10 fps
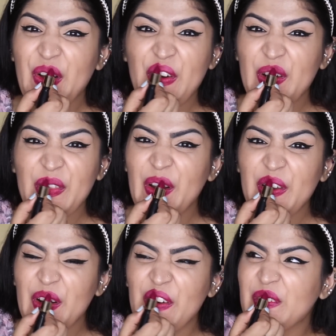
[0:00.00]
color
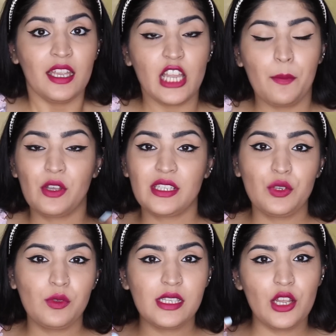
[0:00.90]
that up. Now because
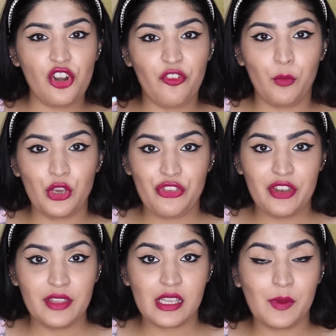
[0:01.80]
I don't see a lot of
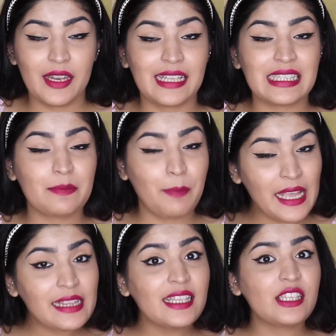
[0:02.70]
moisture in this one, I
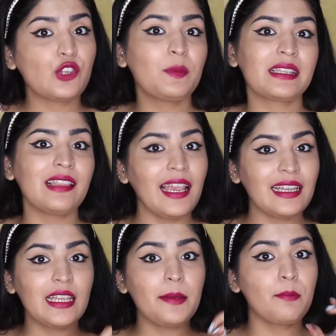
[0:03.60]
expect this to be
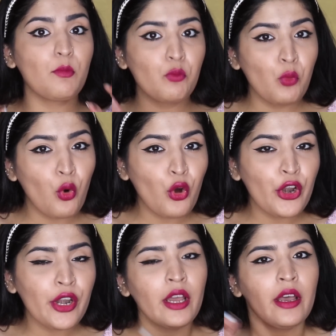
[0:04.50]
slightly
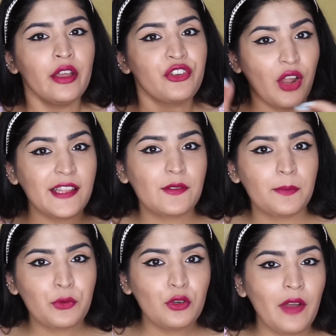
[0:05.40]
more
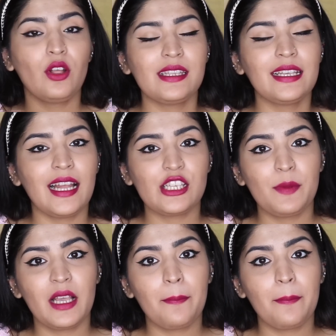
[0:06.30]
transfer proof. Not saying it has to be